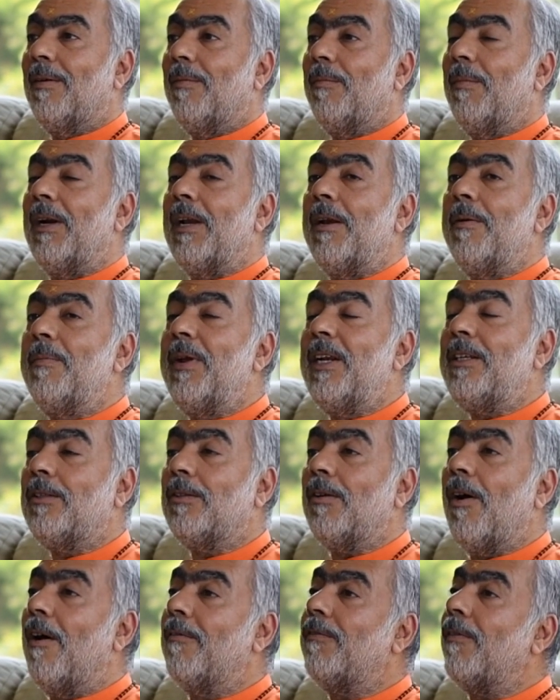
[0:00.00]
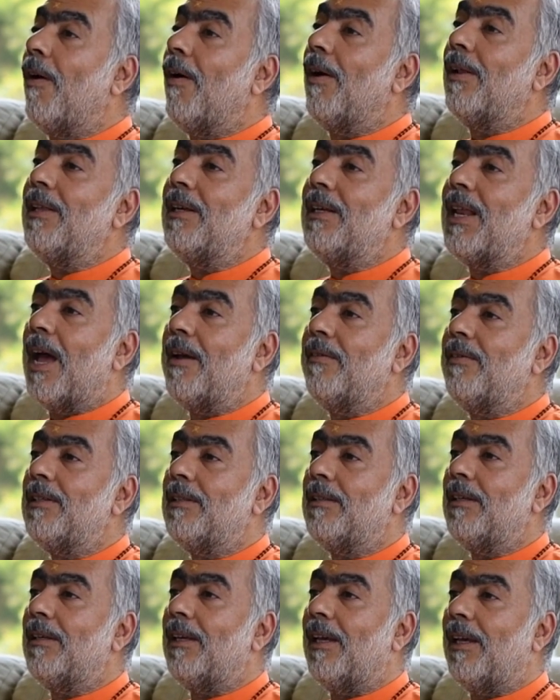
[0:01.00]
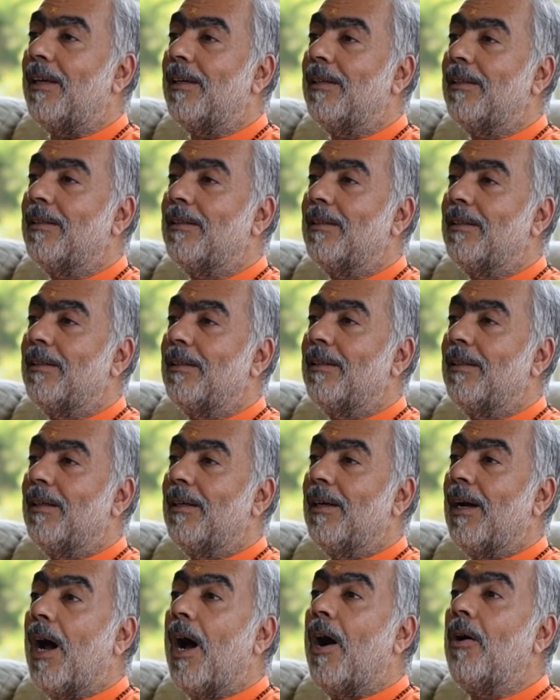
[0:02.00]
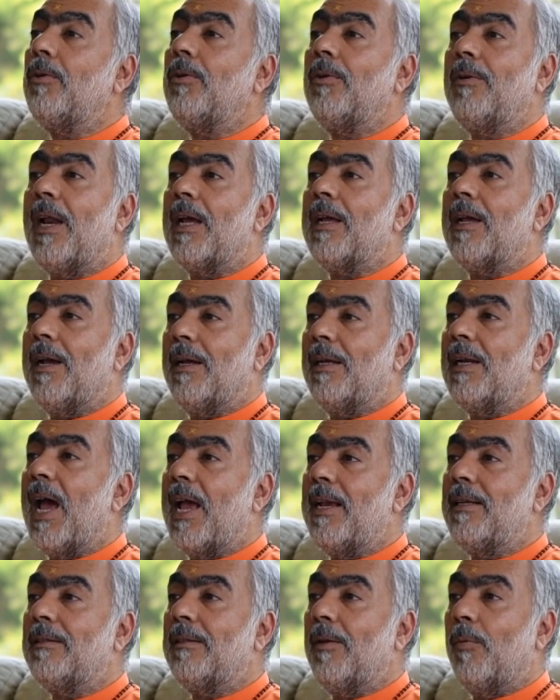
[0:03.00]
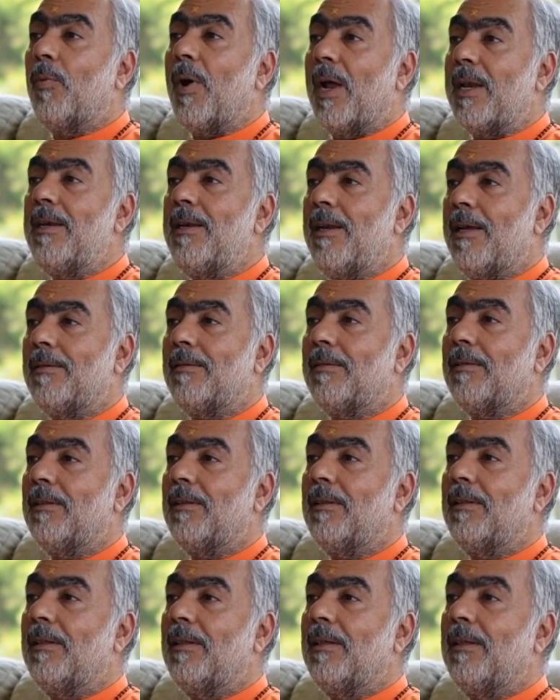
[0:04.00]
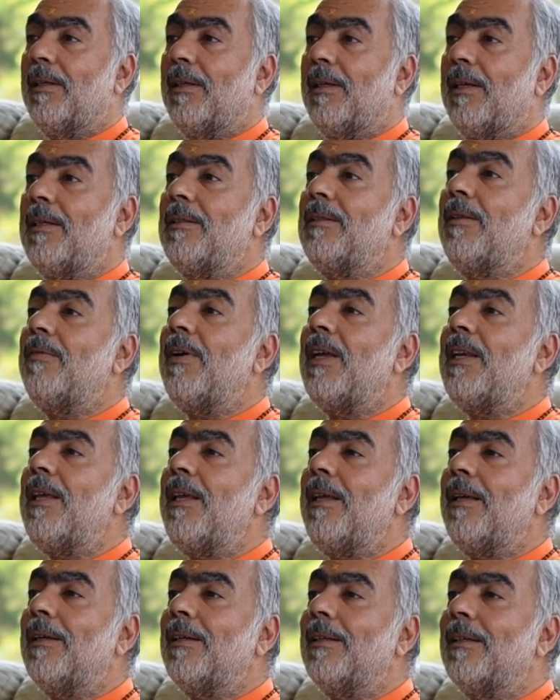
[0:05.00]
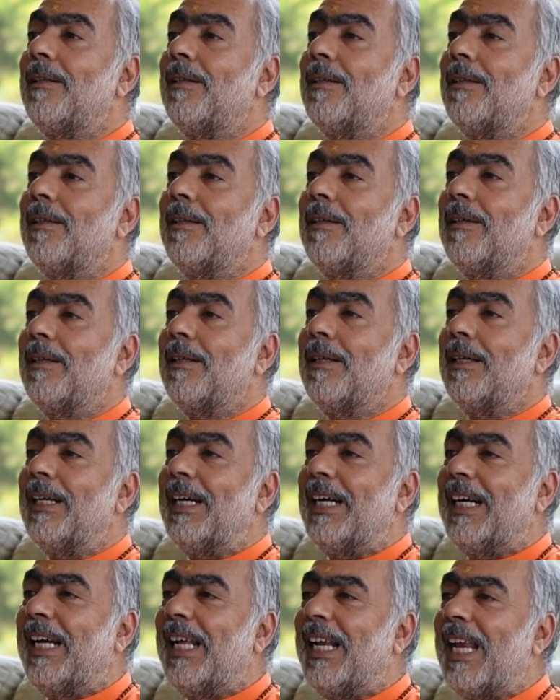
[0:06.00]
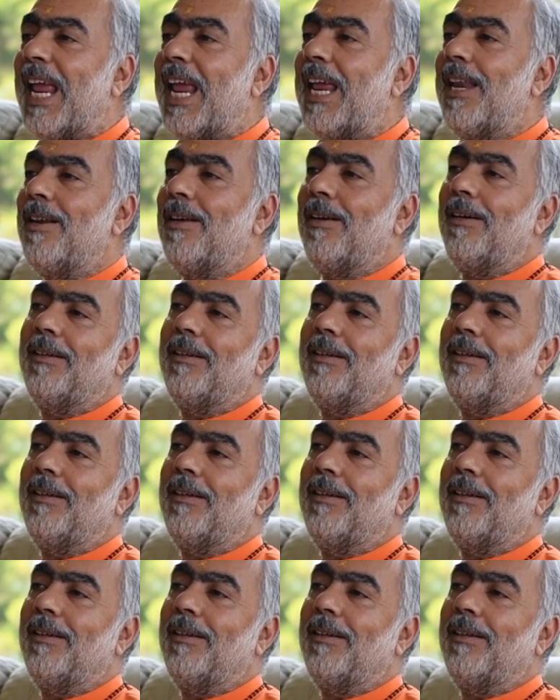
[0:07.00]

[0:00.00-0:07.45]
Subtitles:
But in midst of all the diversity, how to recognize the oneness is the very grain